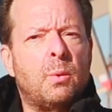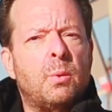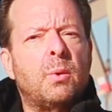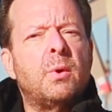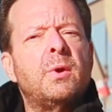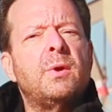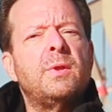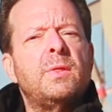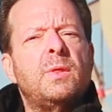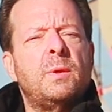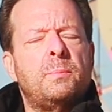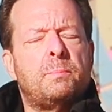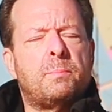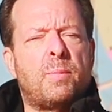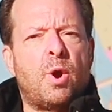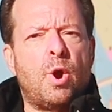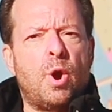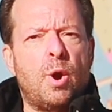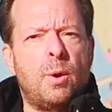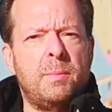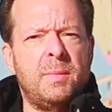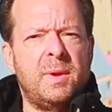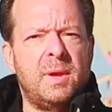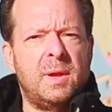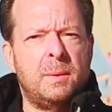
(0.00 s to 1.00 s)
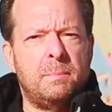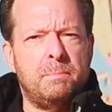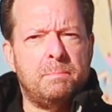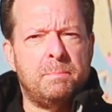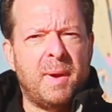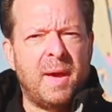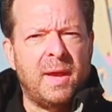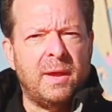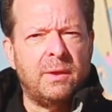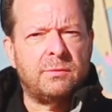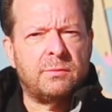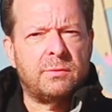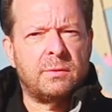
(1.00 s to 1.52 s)
we're in the Permian
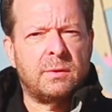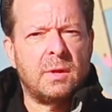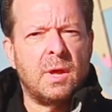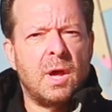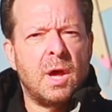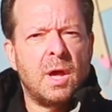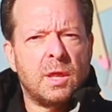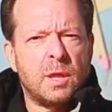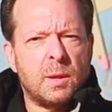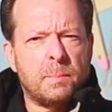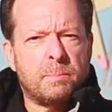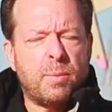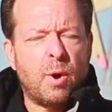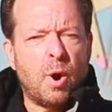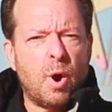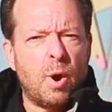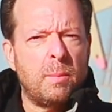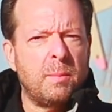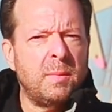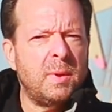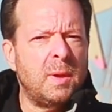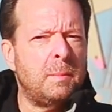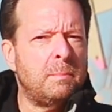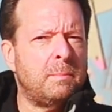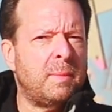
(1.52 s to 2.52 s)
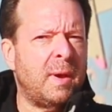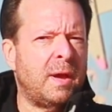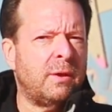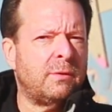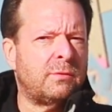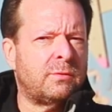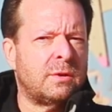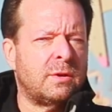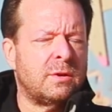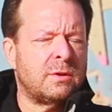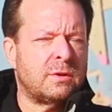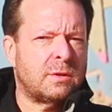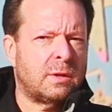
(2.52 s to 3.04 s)
Basin. The Permian
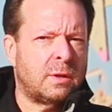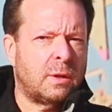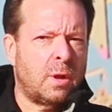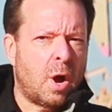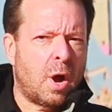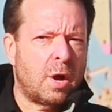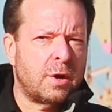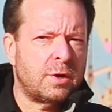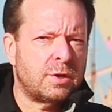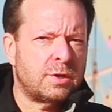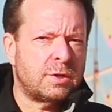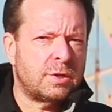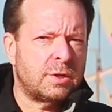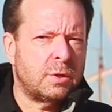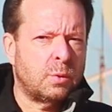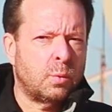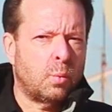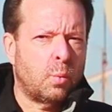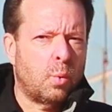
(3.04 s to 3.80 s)
Basin is the largest in the